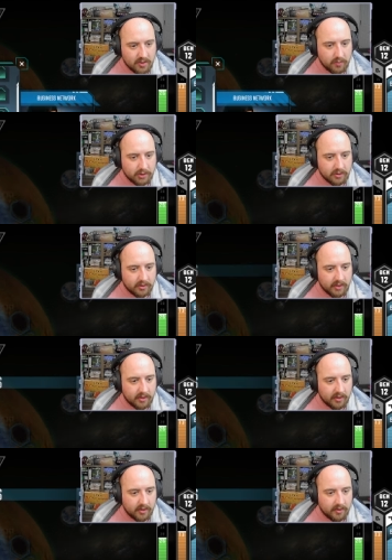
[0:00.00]
Oh, we should look at a
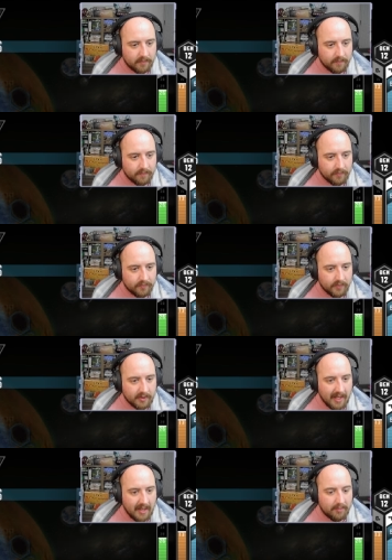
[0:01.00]
card.
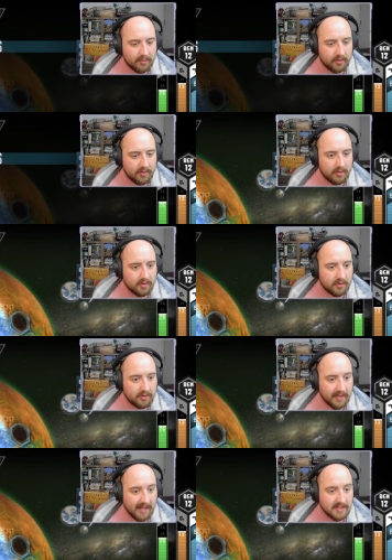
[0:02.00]
Capital?
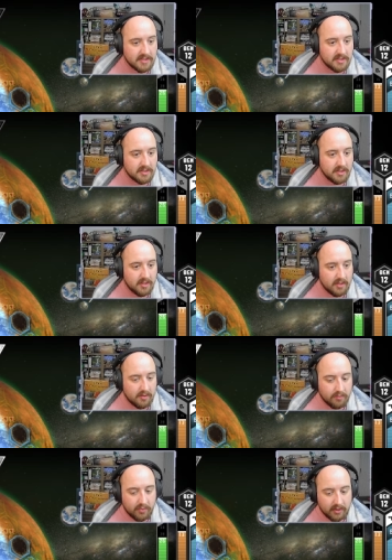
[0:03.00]
That's
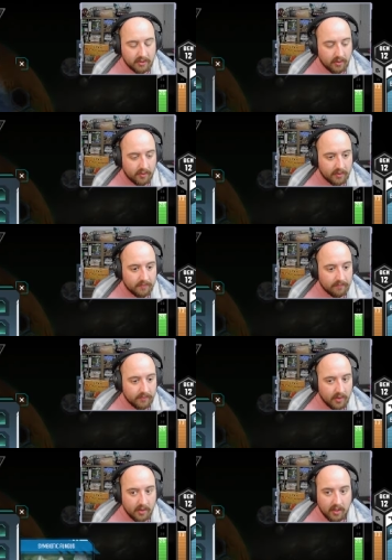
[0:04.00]
pretty goaded.
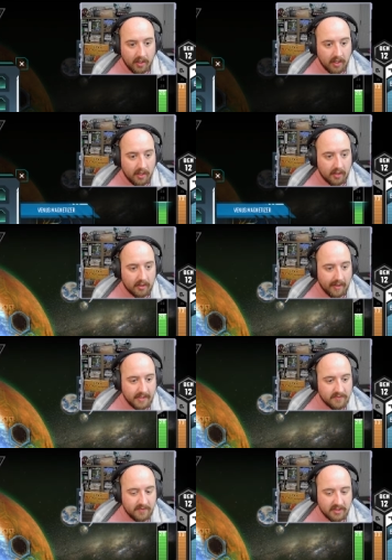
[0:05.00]
Uh,
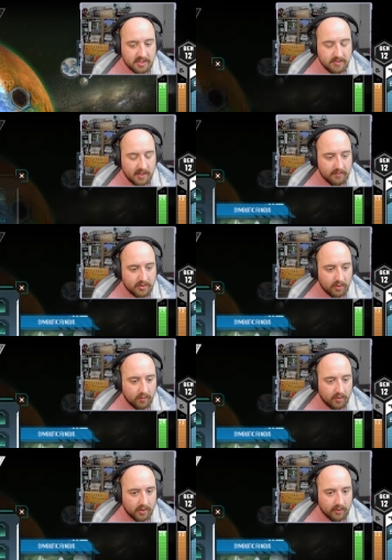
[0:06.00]
last Venus bump. Don't
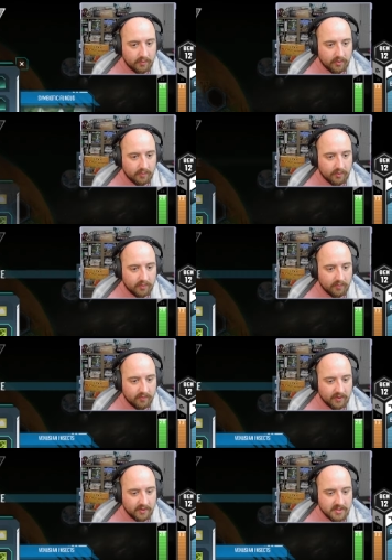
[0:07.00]
worry, we'll, we'll, we'll
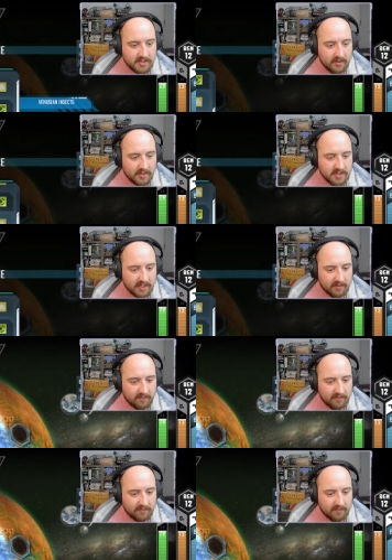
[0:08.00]
figure this out in a second.